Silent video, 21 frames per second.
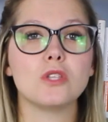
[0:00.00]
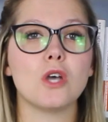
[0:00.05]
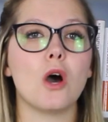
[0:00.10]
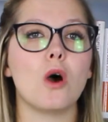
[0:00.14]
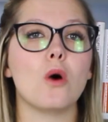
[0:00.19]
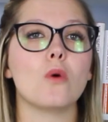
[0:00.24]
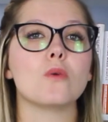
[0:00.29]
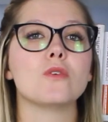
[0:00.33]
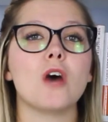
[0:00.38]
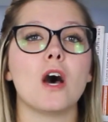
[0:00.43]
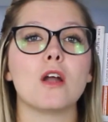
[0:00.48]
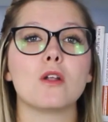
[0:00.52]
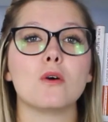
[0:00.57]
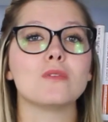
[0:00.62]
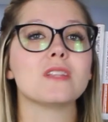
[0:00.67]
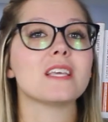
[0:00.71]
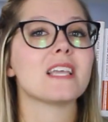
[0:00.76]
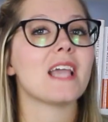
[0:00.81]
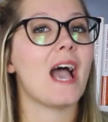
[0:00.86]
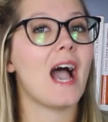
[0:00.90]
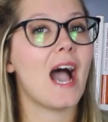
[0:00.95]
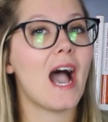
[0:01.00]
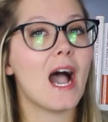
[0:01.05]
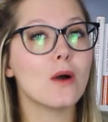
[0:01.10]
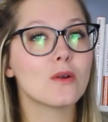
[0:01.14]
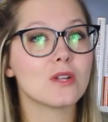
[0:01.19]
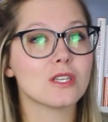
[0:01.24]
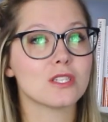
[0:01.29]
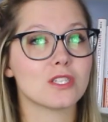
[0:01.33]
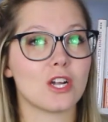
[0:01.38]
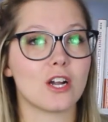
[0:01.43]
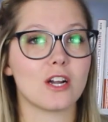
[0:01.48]
know not only how
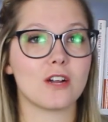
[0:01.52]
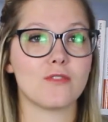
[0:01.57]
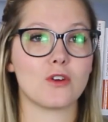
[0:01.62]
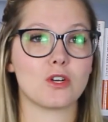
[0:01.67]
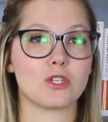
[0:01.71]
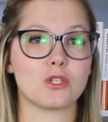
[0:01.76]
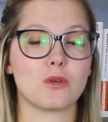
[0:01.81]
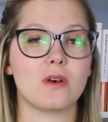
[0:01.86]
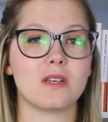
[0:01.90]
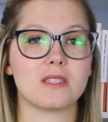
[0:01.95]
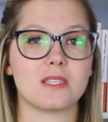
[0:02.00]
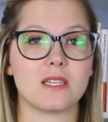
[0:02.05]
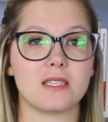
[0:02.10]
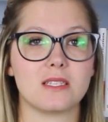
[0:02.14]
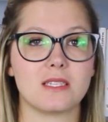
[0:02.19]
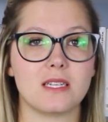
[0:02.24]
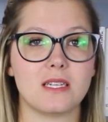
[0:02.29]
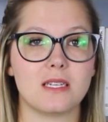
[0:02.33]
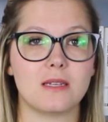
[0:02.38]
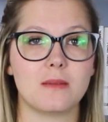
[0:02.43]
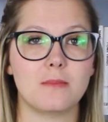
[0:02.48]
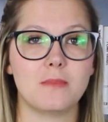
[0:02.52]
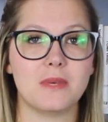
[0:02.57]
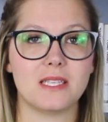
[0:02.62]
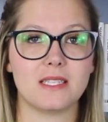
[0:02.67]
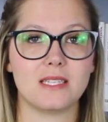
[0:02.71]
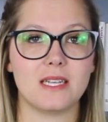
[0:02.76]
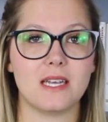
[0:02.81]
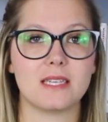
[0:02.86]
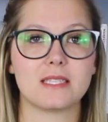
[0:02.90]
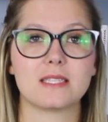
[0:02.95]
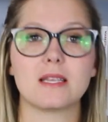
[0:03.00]
to start a virtual assistant
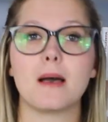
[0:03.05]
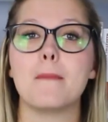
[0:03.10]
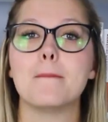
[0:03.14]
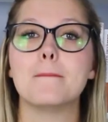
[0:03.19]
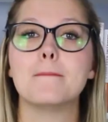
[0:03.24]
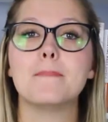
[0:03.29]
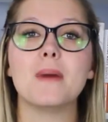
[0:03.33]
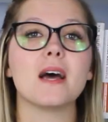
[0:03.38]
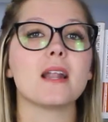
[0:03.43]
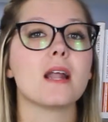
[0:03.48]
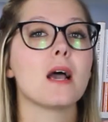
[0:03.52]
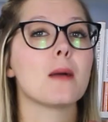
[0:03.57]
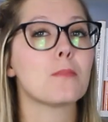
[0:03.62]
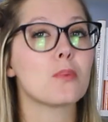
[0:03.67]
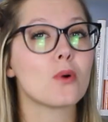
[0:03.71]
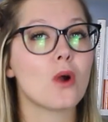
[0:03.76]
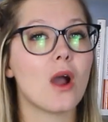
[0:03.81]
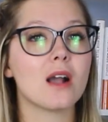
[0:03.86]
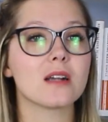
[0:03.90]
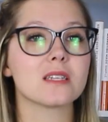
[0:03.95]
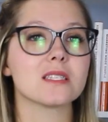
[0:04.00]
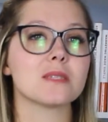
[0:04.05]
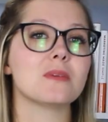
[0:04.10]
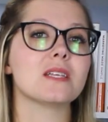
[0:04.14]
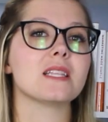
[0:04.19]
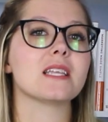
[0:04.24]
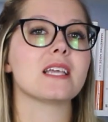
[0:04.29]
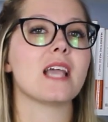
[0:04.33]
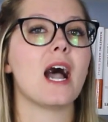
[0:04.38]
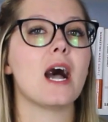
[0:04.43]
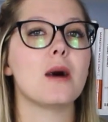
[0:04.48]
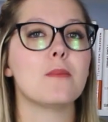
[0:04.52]
business, but
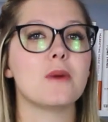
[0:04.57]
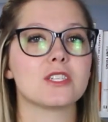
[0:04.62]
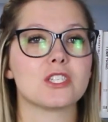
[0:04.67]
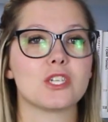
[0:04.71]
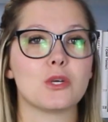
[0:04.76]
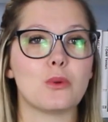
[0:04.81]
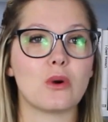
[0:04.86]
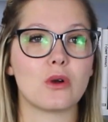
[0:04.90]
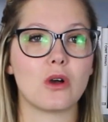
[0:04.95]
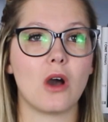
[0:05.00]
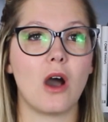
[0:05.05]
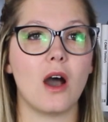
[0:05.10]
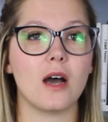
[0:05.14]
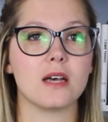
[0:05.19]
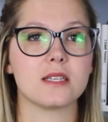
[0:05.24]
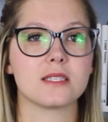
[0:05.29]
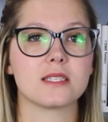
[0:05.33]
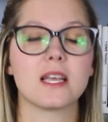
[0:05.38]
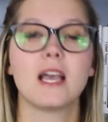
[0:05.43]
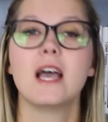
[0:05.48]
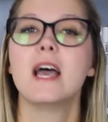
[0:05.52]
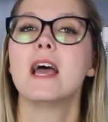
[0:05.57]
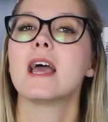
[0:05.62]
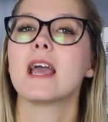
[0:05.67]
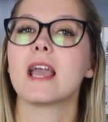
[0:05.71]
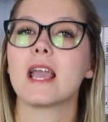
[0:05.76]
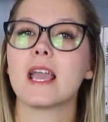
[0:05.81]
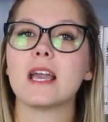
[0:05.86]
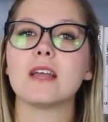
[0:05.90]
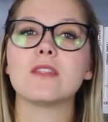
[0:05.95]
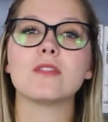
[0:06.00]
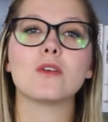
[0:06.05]
approximately how much it will cost
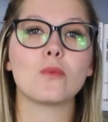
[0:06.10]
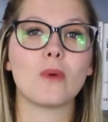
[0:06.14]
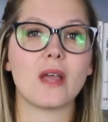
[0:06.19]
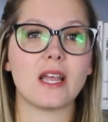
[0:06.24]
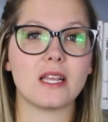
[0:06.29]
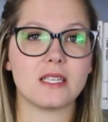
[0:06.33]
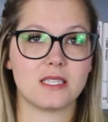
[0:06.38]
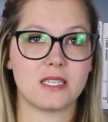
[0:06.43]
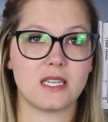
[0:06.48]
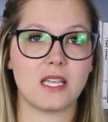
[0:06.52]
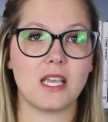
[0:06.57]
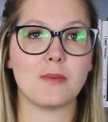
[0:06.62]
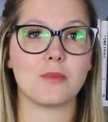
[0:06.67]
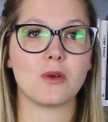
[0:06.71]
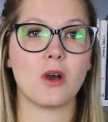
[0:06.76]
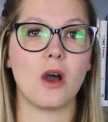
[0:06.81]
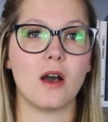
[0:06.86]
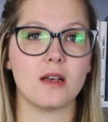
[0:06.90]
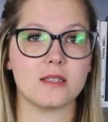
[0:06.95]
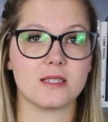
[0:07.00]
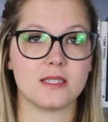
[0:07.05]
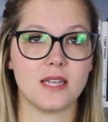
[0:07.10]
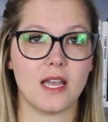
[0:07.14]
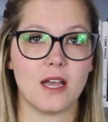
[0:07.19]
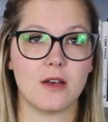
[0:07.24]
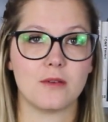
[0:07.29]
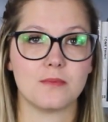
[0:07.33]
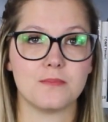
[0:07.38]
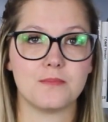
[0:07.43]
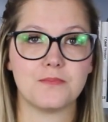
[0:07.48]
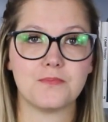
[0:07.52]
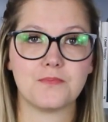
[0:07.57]
and the ways to keep costs
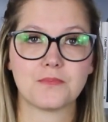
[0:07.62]
down.